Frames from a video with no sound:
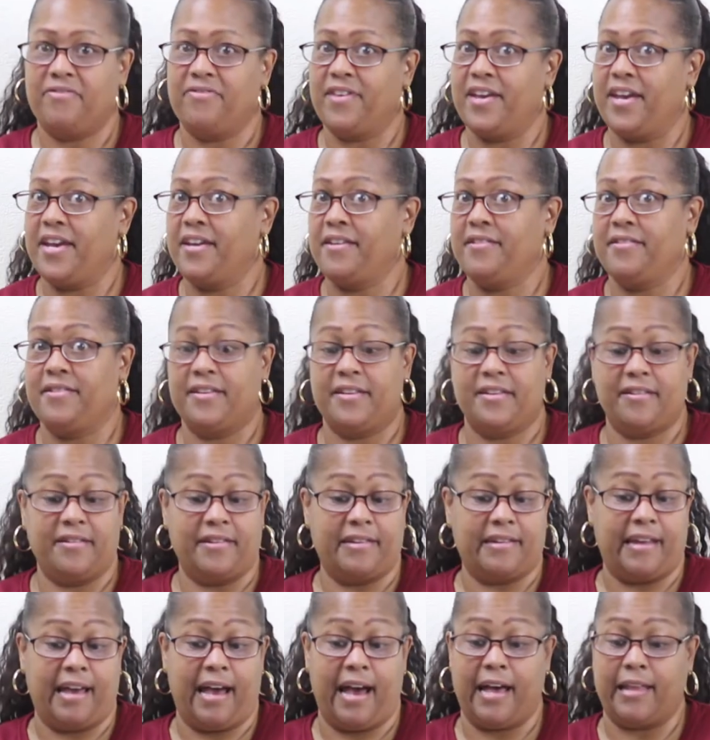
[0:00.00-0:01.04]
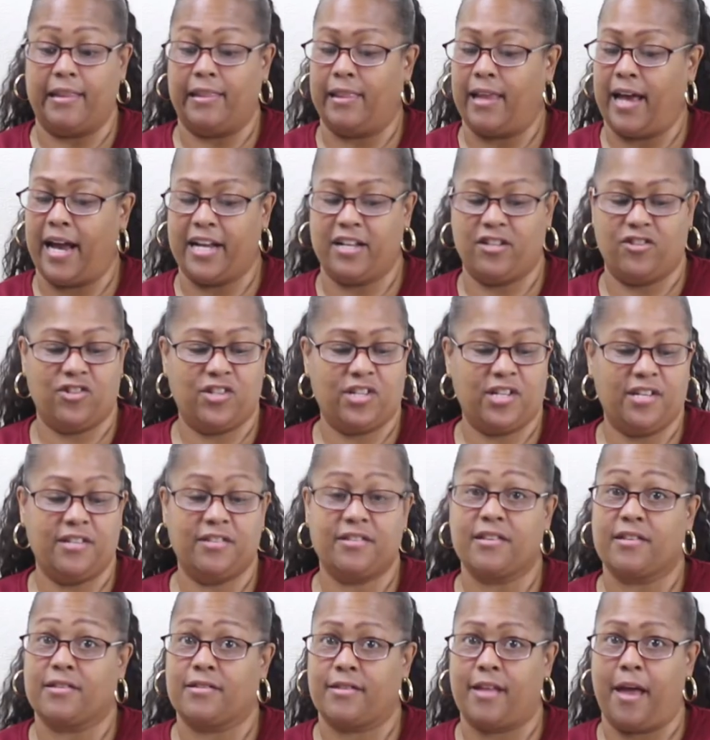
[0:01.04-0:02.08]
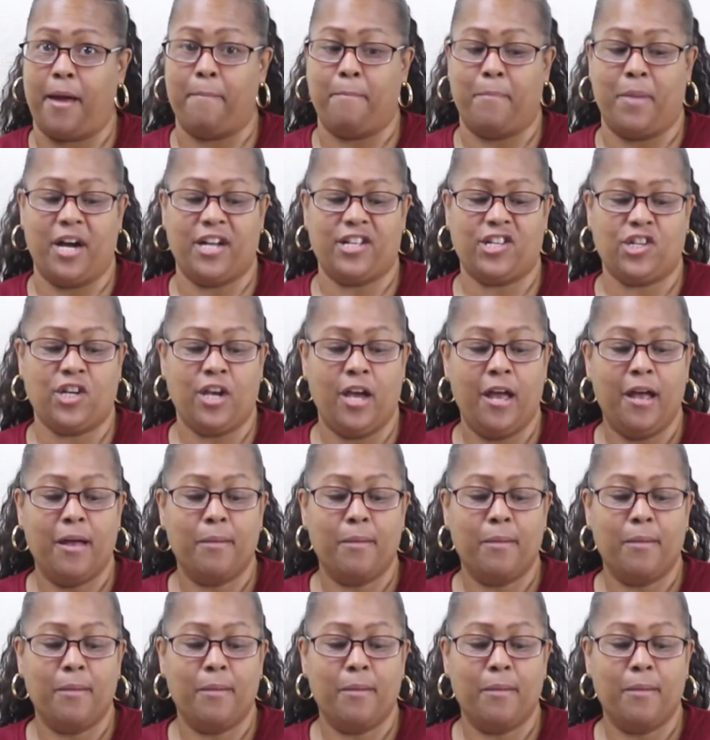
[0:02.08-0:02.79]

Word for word: They did not like Jesus that much